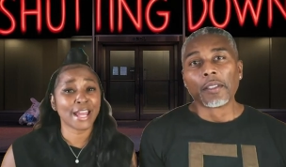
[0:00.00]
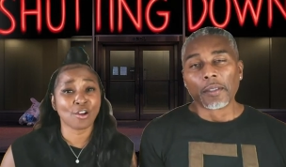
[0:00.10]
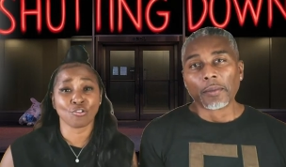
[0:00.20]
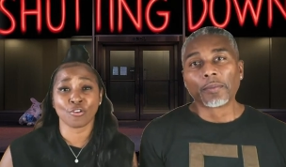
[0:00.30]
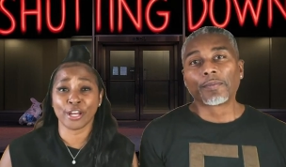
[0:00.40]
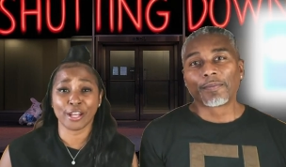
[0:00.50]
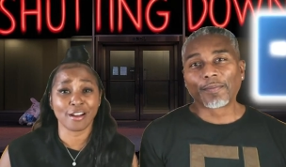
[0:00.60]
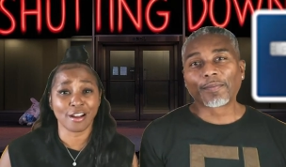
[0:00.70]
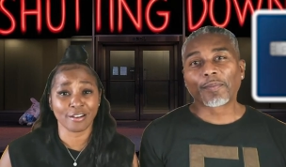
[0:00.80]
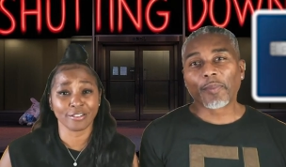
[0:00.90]
Speaker 1: down credit
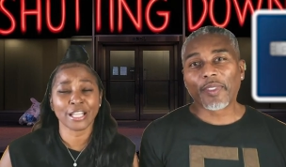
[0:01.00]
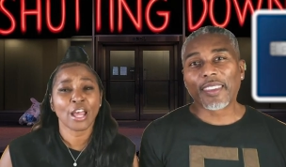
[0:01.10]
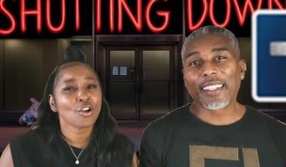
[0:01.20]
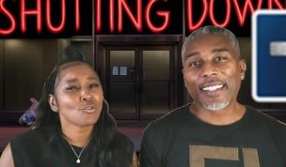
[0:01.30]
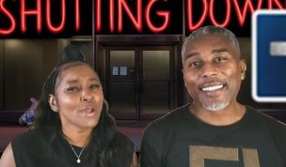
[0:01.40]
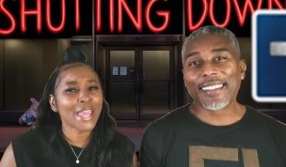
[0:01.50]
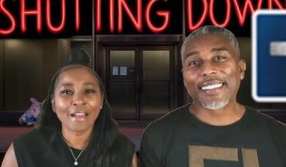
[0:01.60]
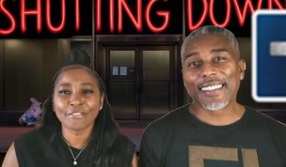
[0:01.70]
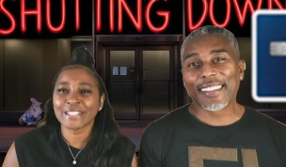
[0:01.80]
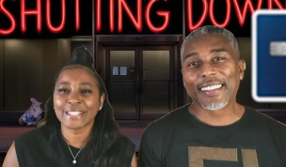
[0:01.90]
cards. We
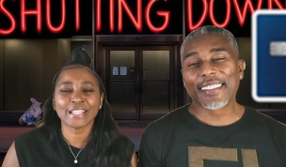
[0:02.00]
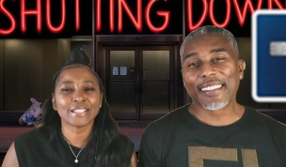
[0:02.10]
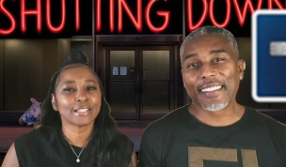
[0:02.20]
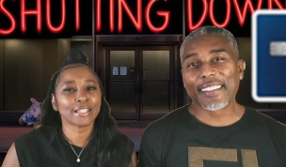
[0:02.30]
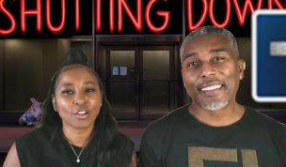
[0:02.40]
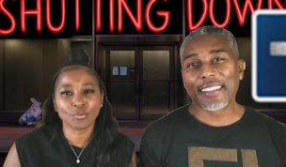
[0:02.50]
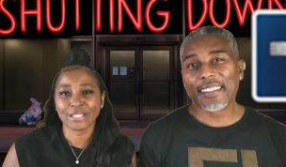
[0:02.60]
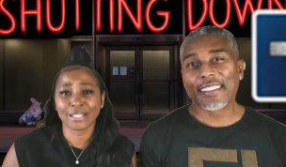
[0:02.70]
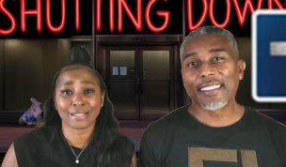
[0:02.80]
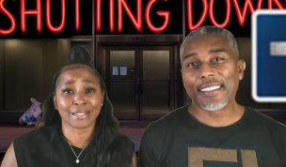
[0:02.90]
haven't seen
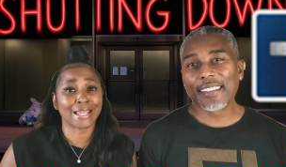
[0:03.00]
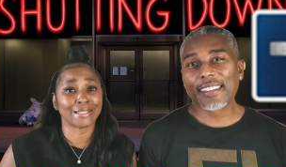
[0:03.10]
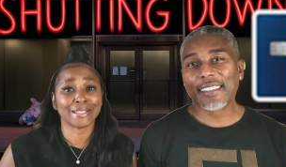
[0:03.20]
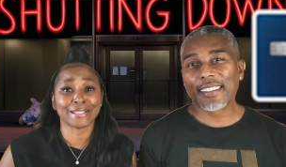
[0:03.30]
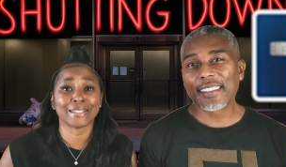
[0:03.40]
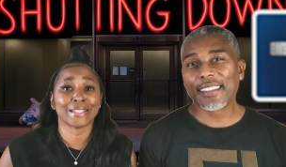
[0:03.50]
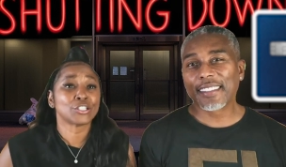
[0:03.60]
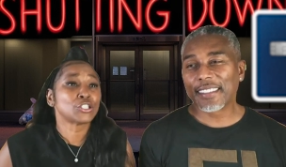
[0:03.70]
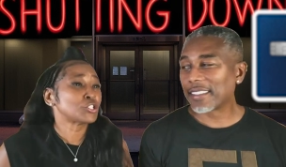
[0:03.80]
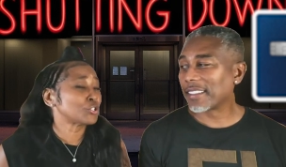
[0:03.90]
delinquencies like this
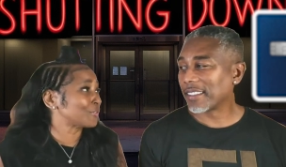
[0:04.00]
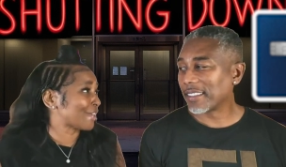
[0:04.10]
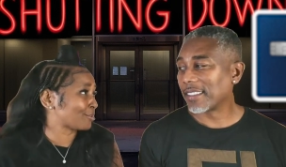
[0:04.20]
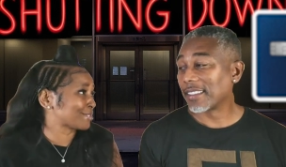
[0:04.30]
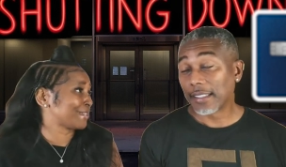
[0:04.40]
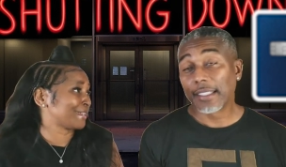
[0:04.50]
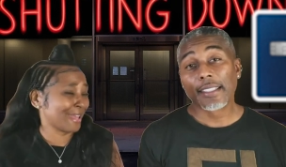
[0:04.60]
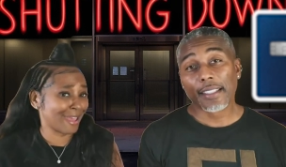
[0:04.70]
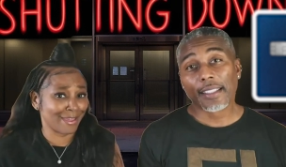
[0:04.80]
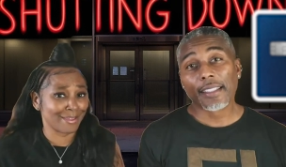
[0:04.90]
since two thousand
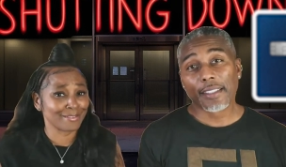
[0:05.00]
eight.